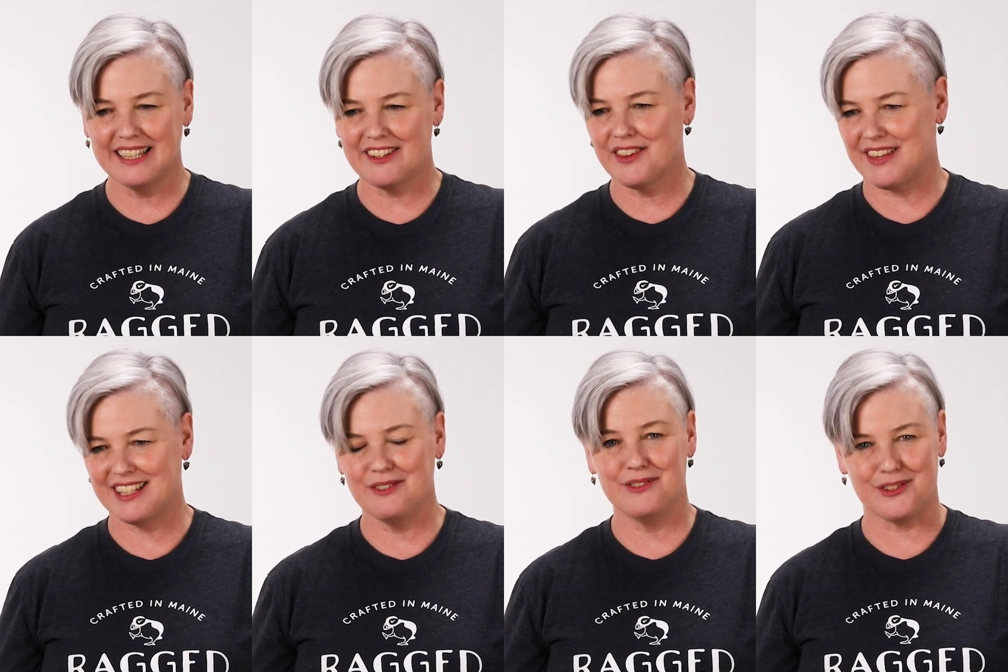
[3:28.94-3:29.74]
little
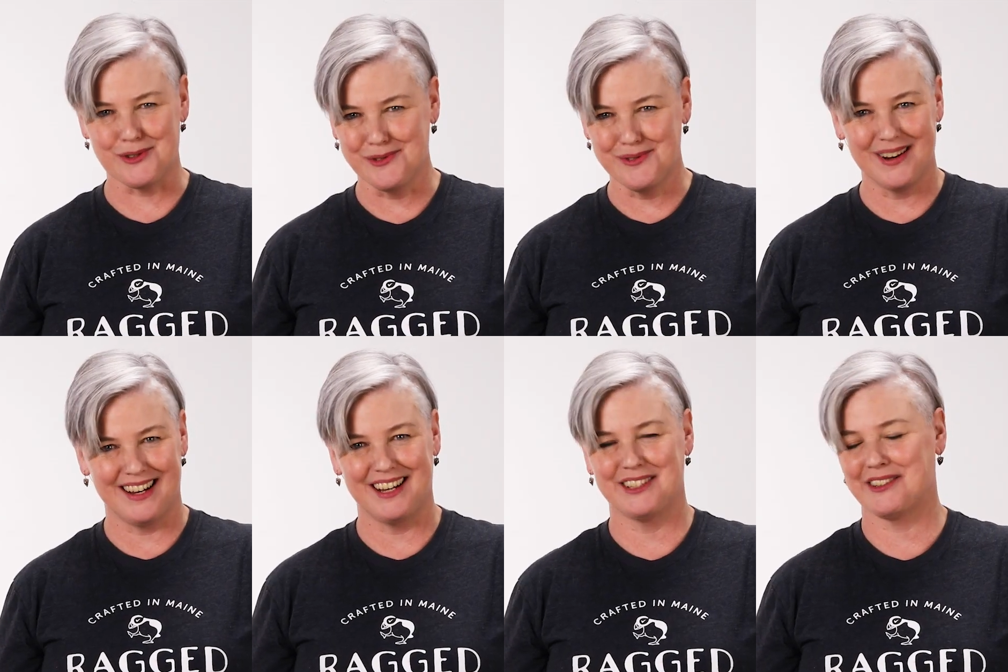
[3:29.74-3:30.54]
thing you do,
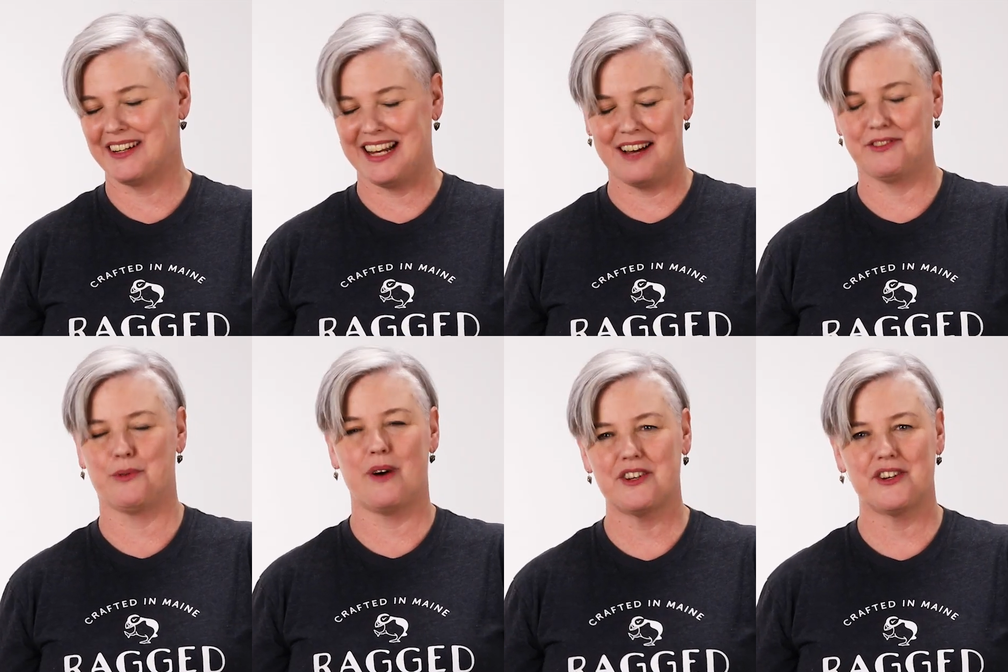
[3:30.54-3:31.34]
you're gonna have to
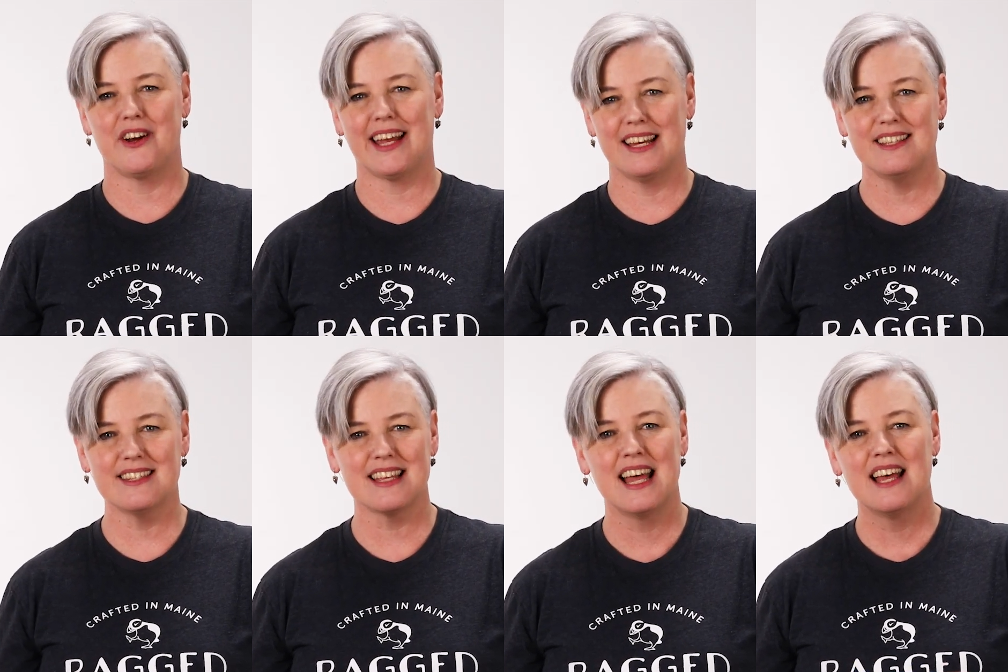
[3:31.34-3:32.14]
wash your
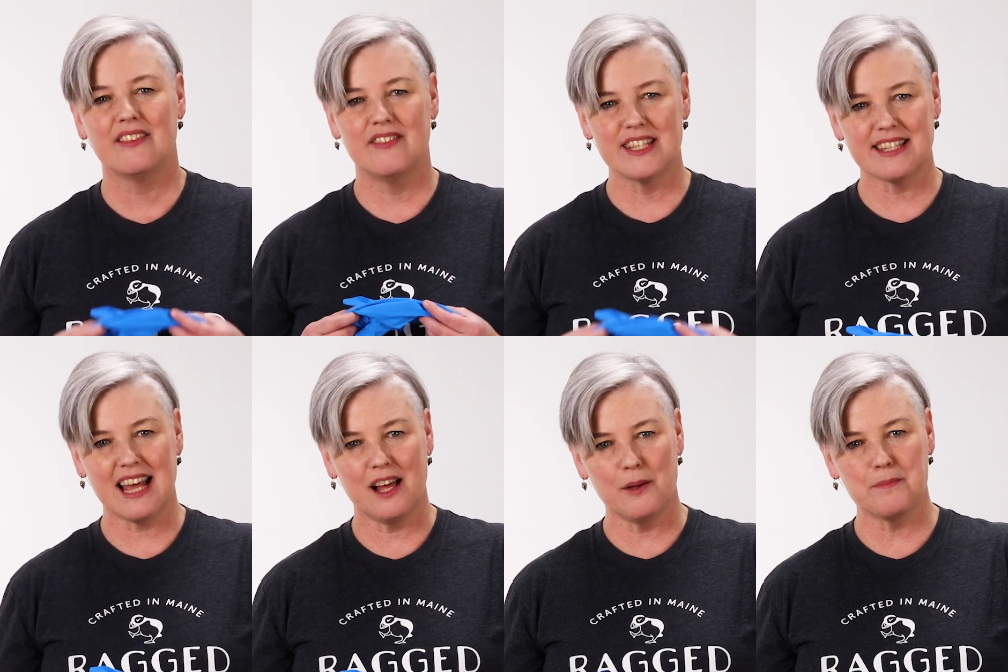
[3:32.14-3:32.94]
hands. This
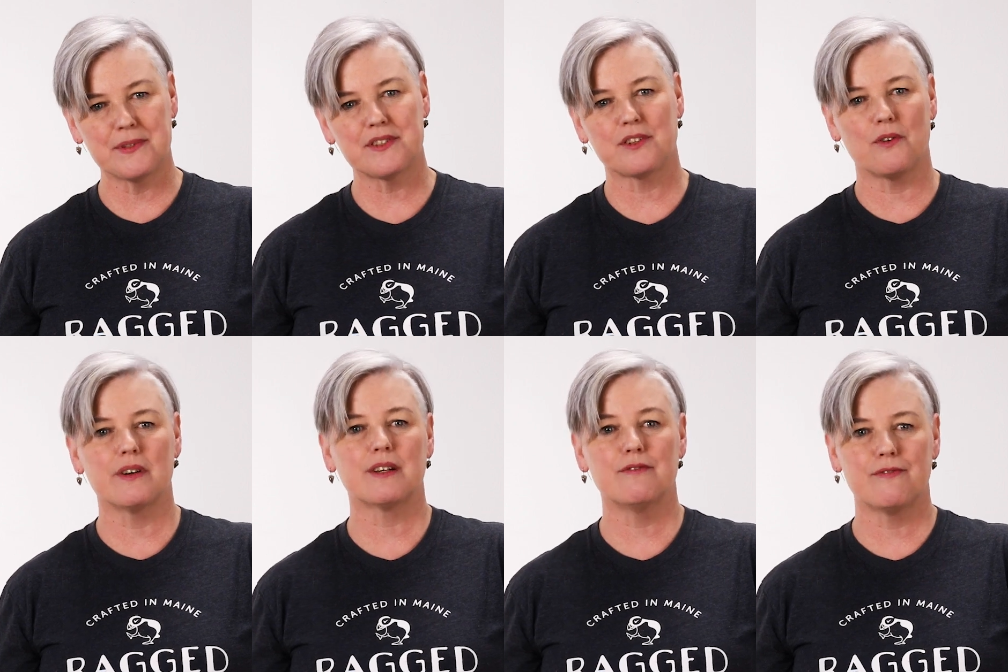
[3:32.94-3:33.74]
helps
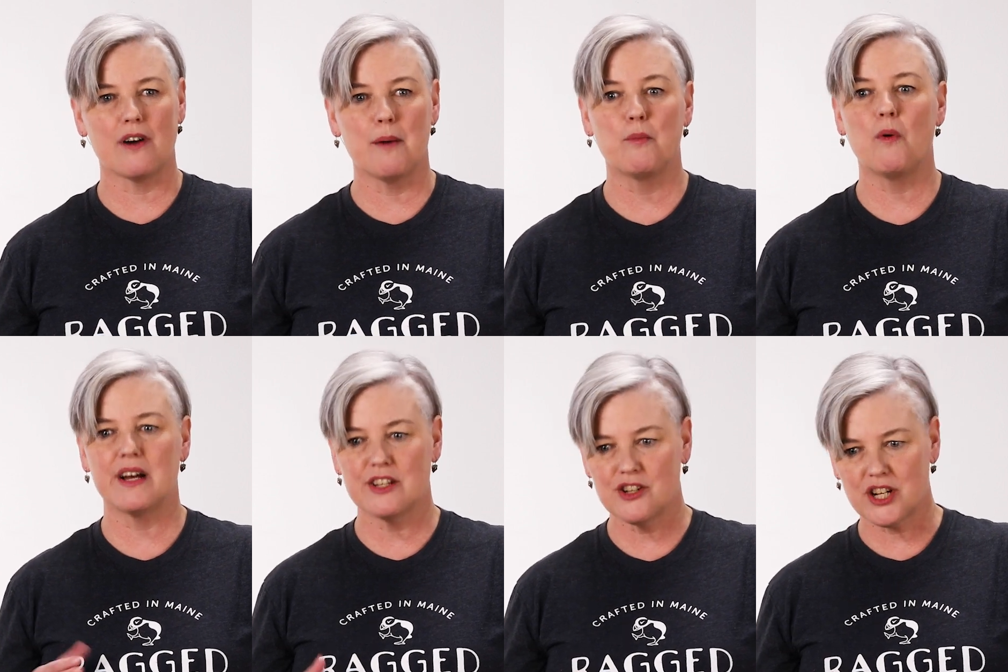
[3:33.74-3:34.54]
going from
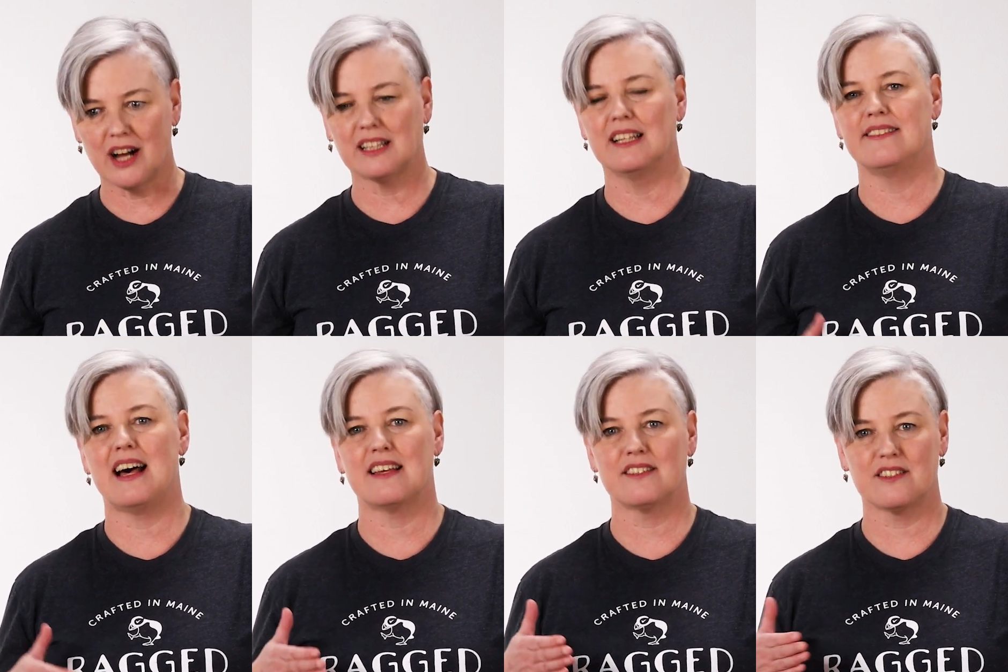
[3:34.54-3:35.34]
one chocolate
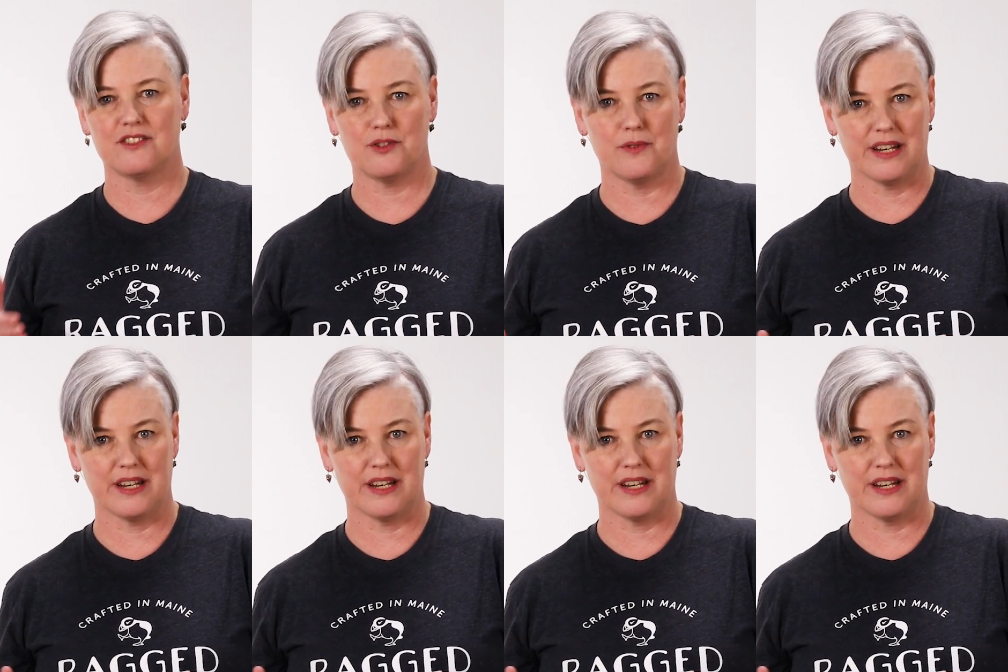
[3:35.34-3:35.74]
task to